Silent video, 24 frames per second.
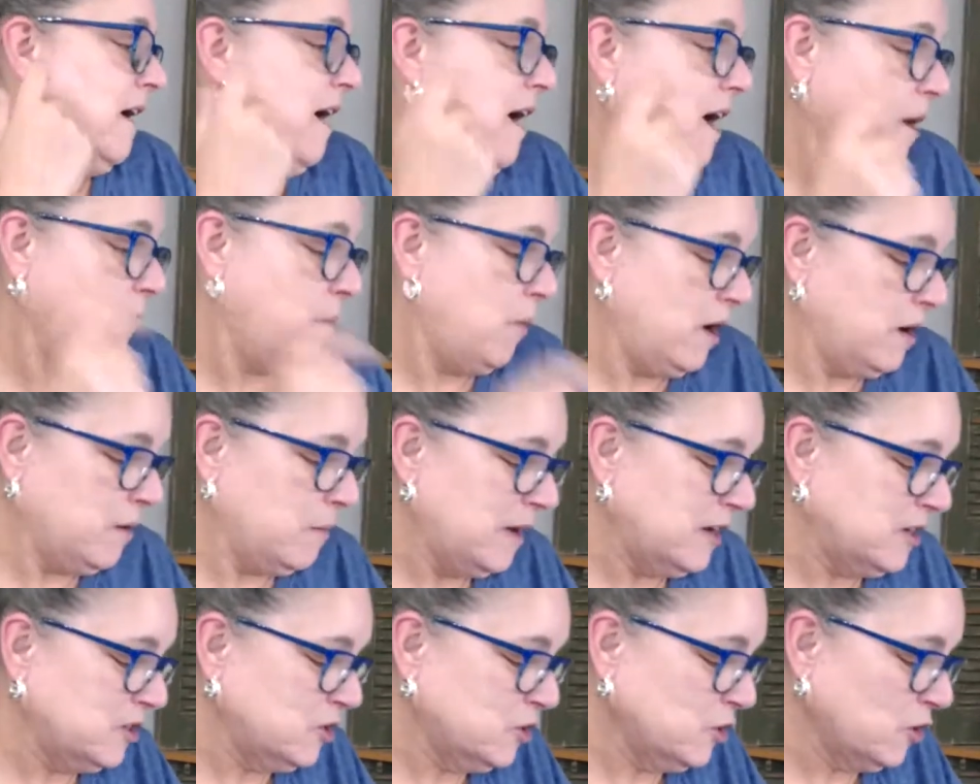I want to
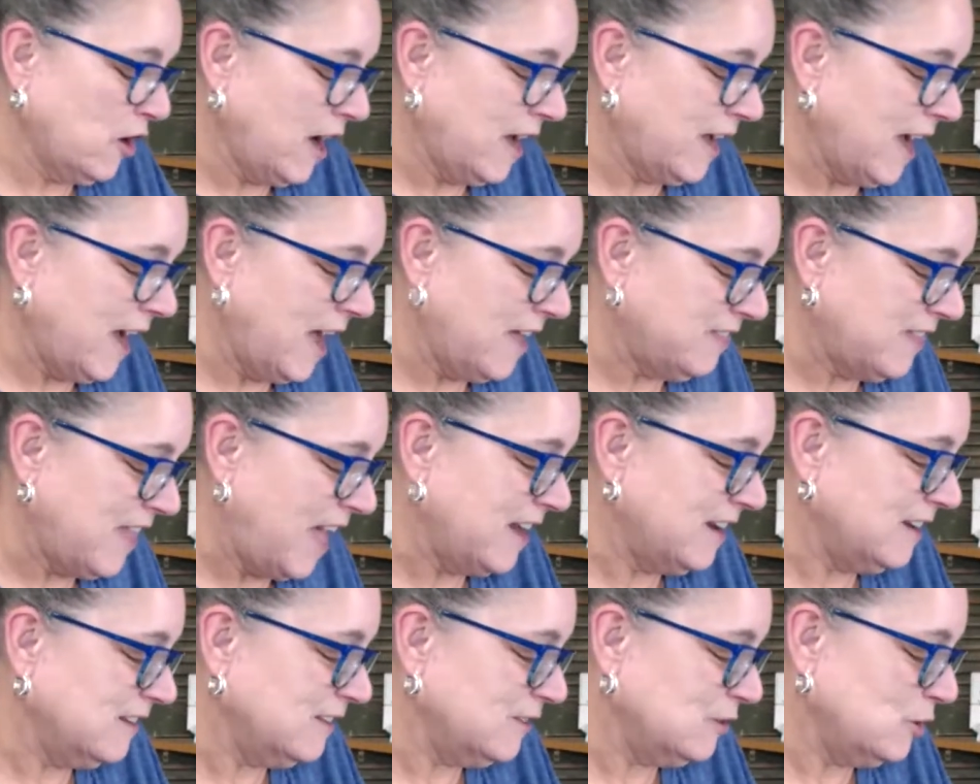make sure I got
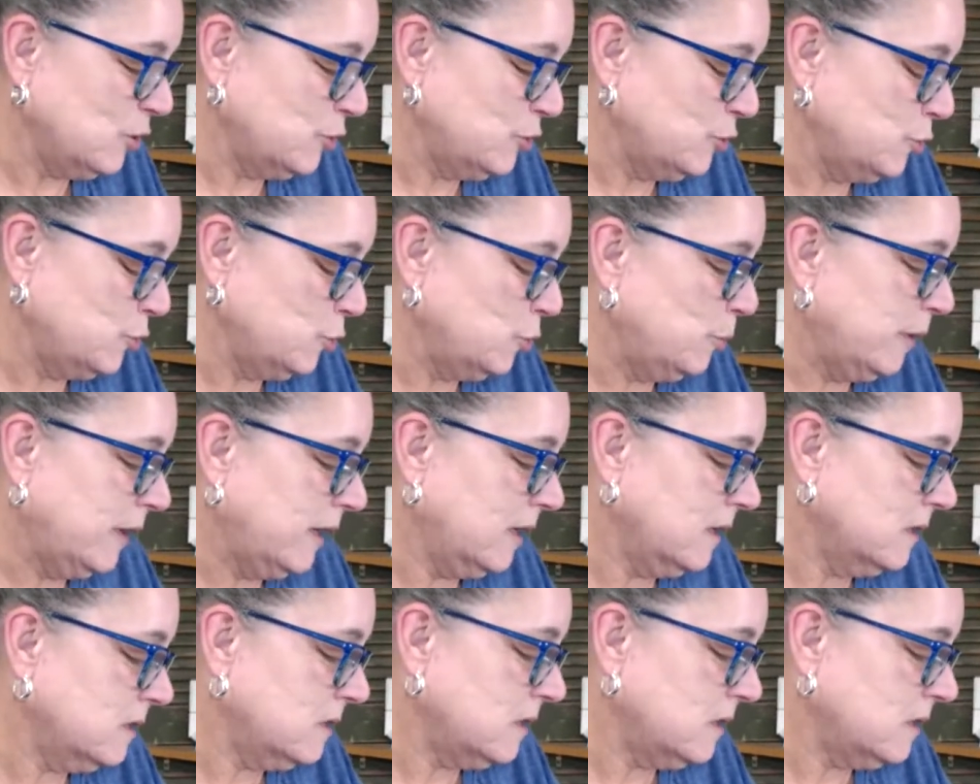that in there too, because